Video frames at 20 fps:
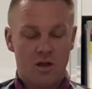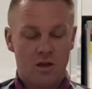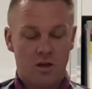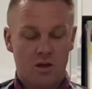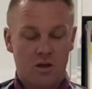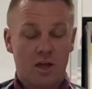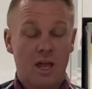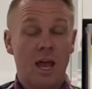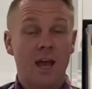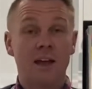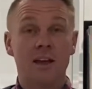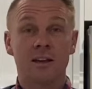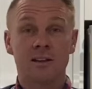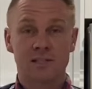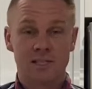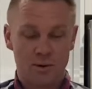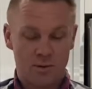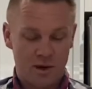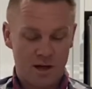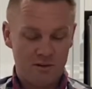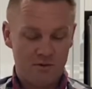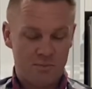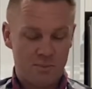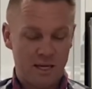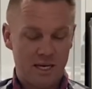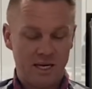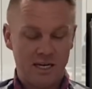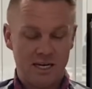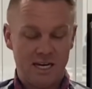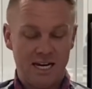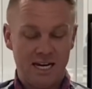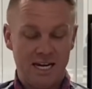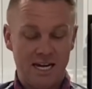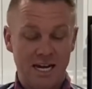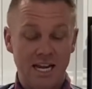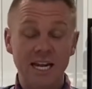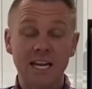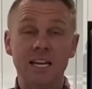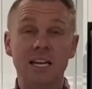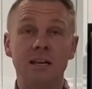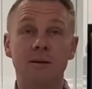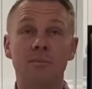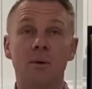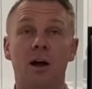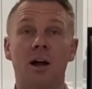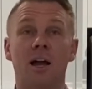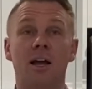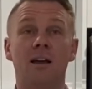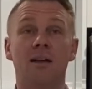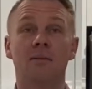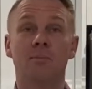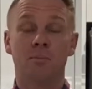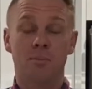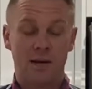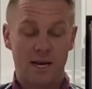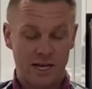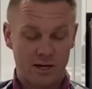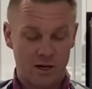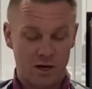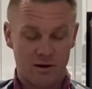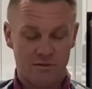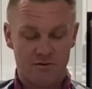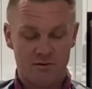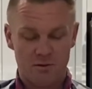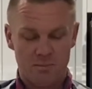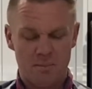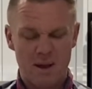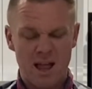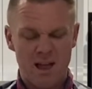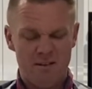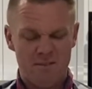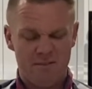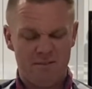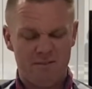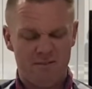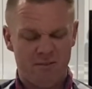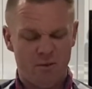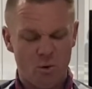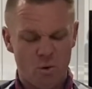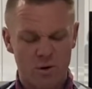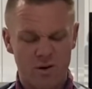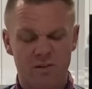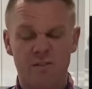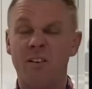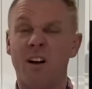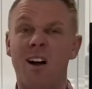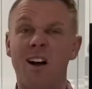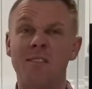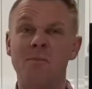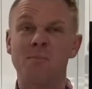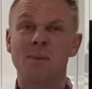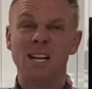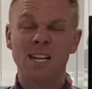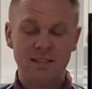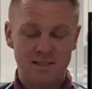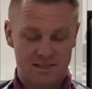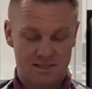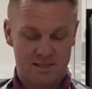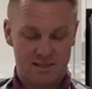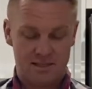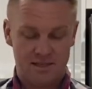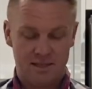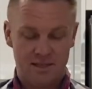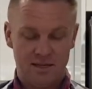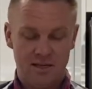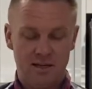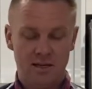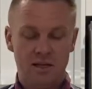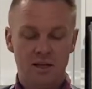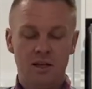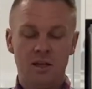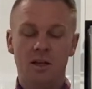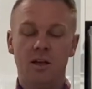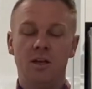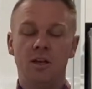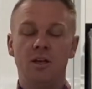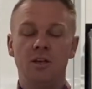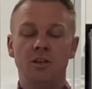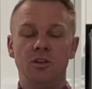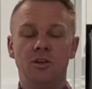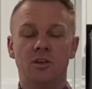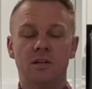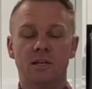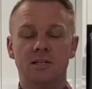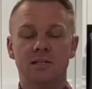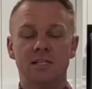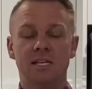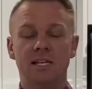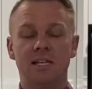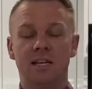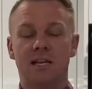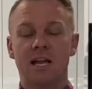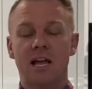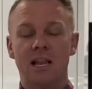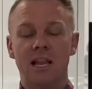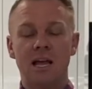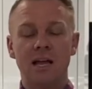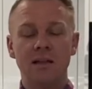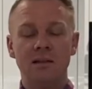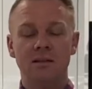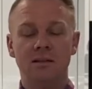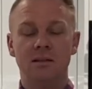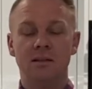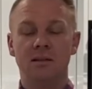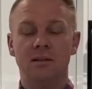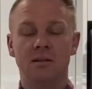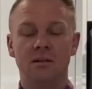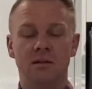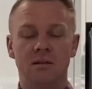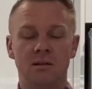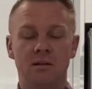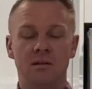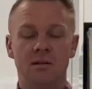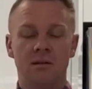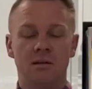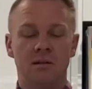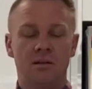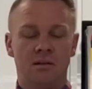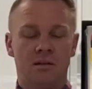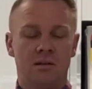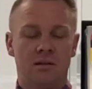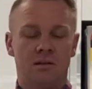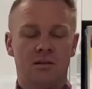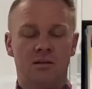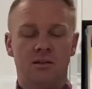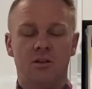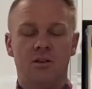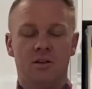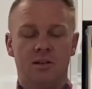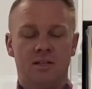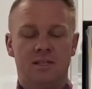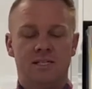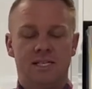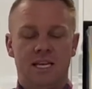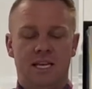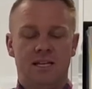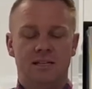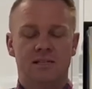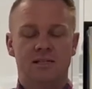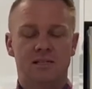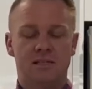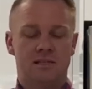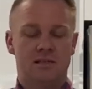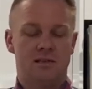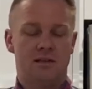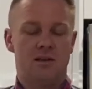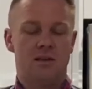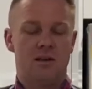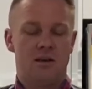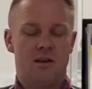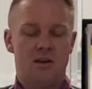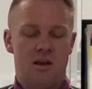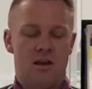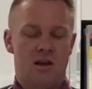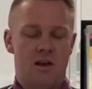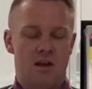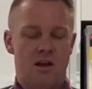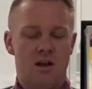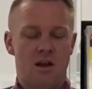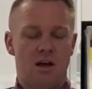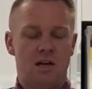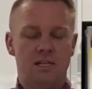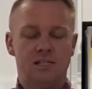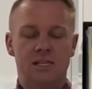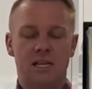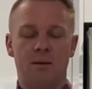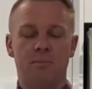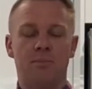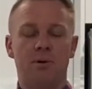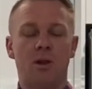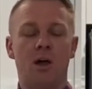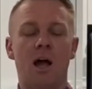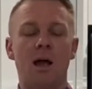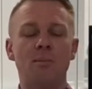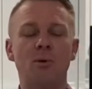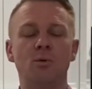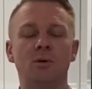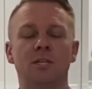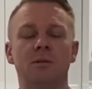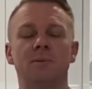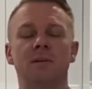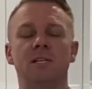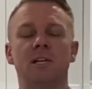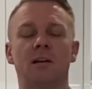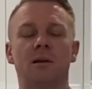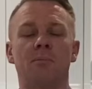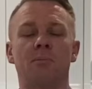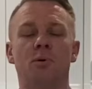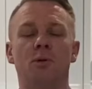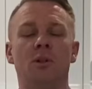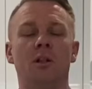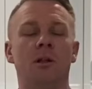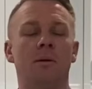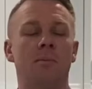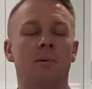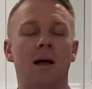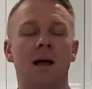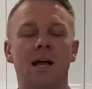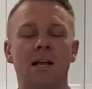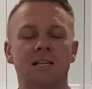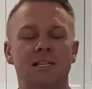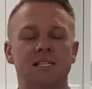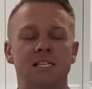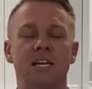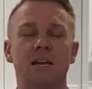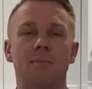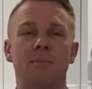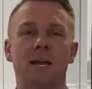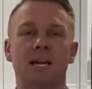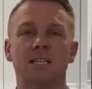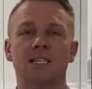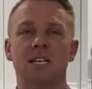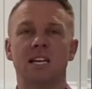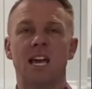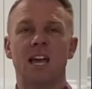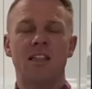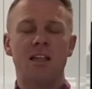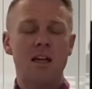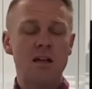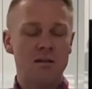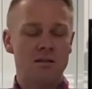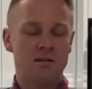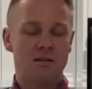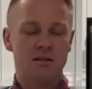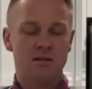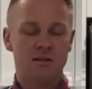Okay, so I've been kneading my Play-Doh for about 4 to 5 minutes. You can see the colour. You can see it's nice and pliable, which means I can pull it apart and stick it back together.